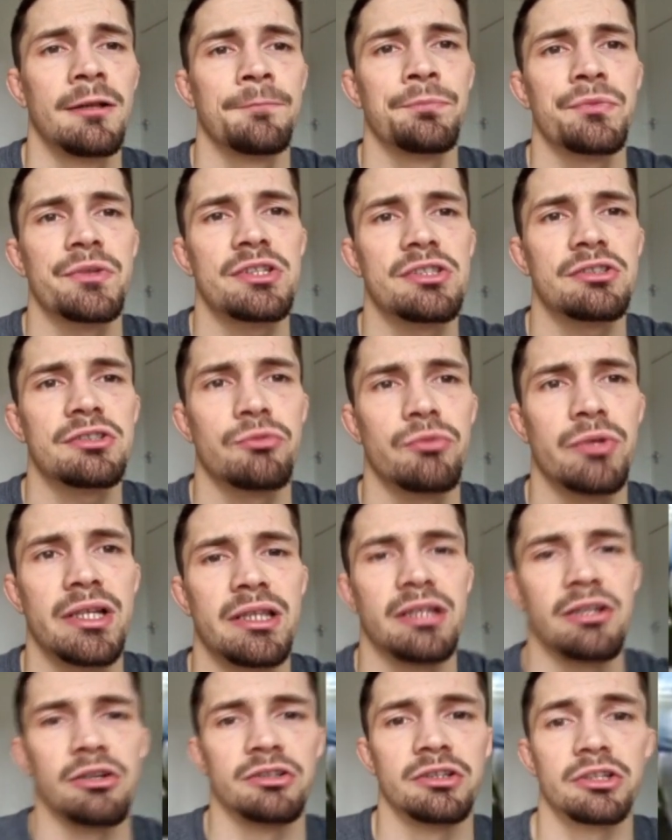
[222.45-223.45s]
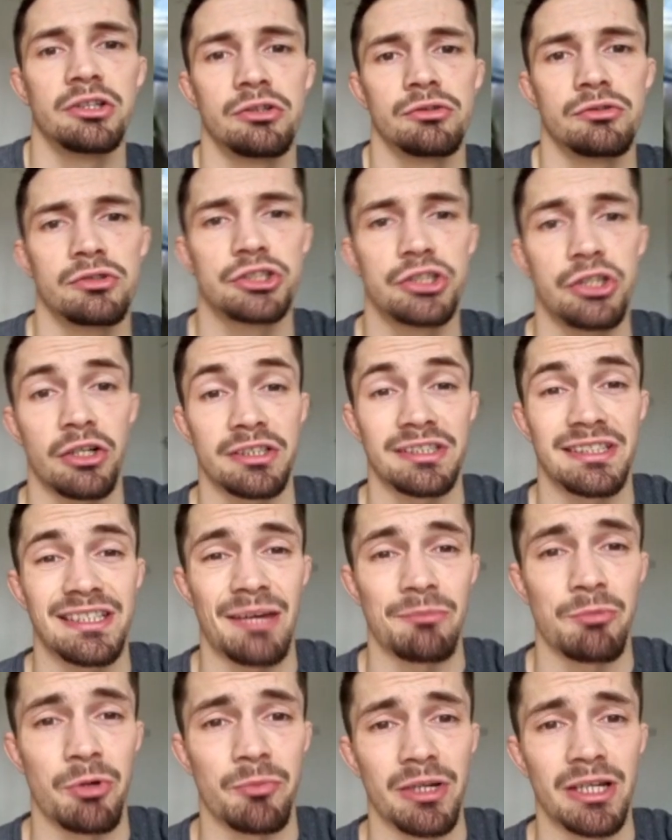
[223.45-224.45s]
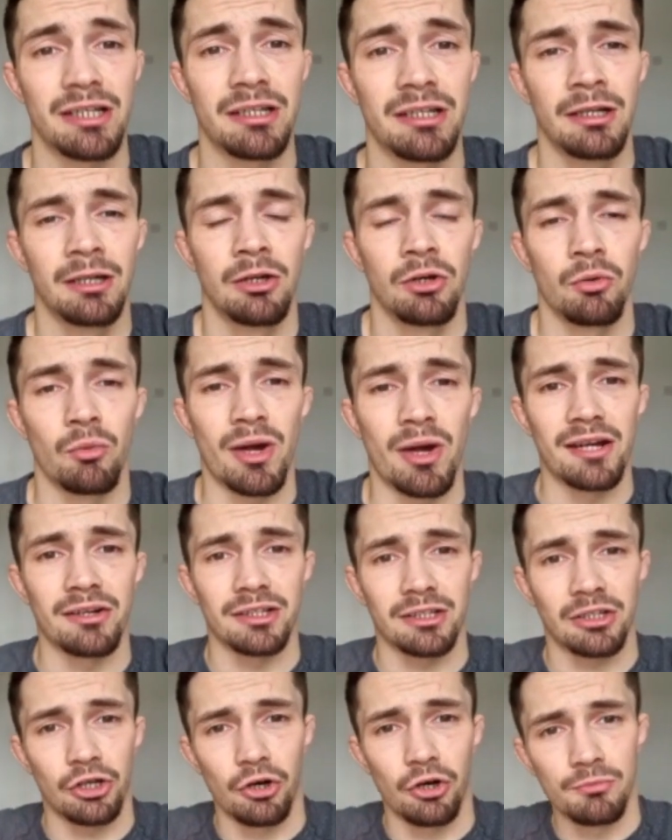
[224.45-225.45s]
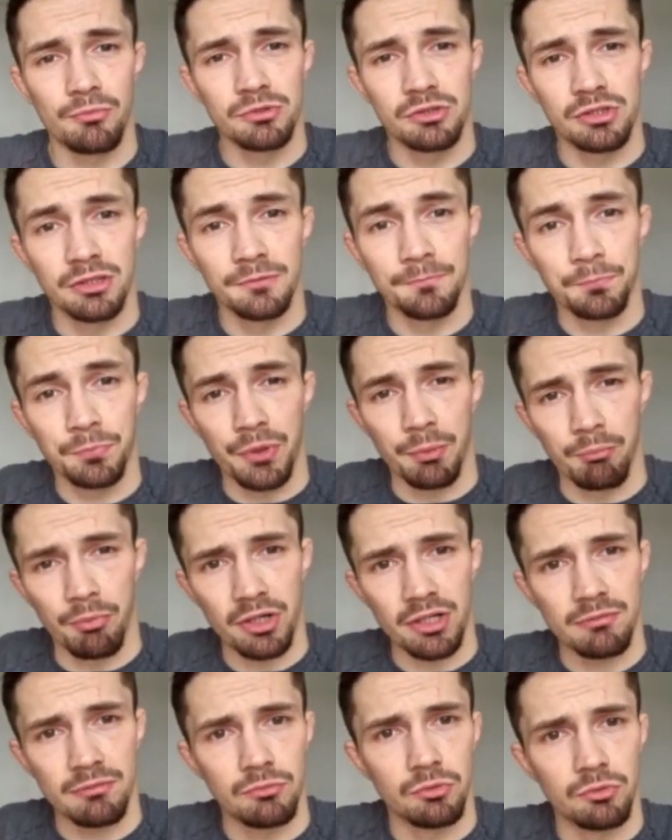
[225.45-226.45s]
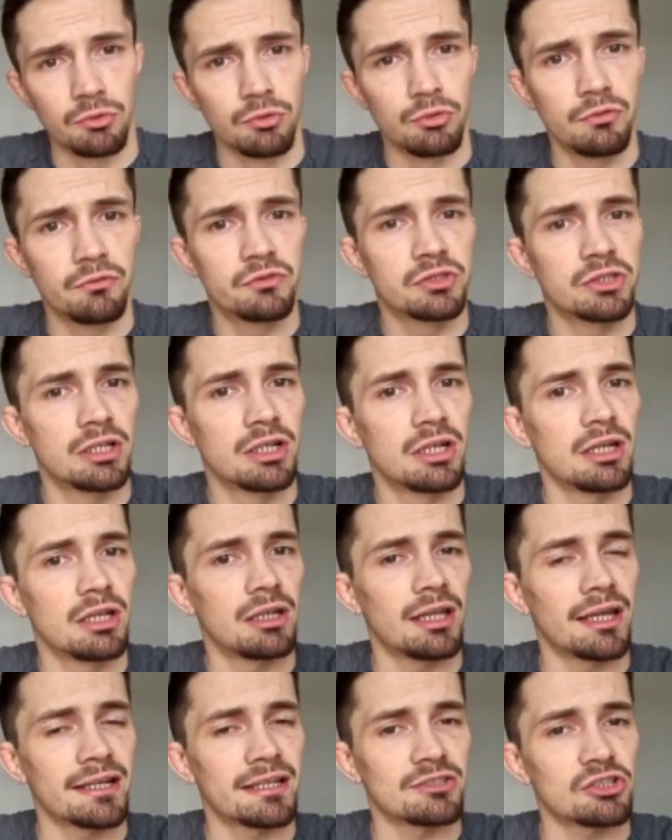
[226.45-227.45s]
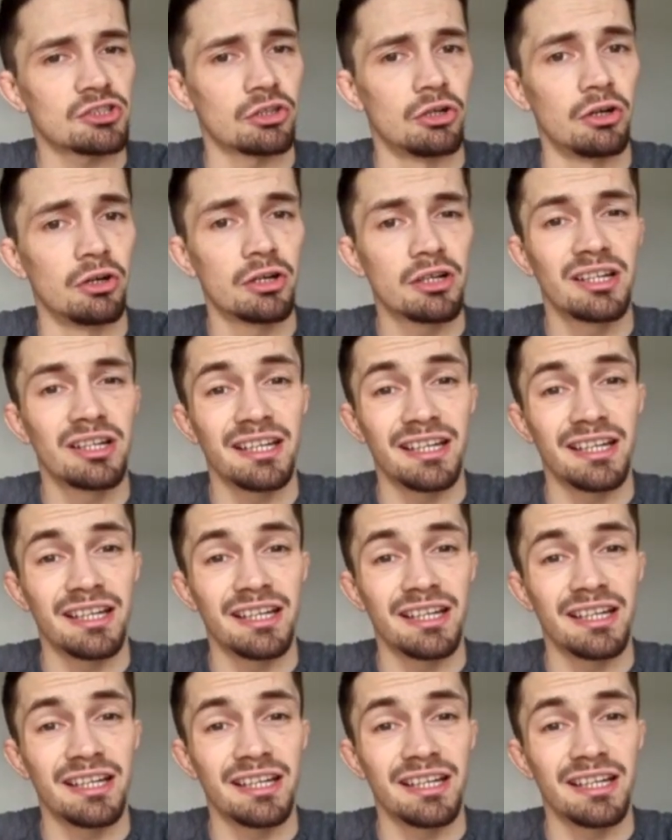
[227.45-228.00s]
This is a really underused shot in MMA where it comes, the body moves like it's a hook.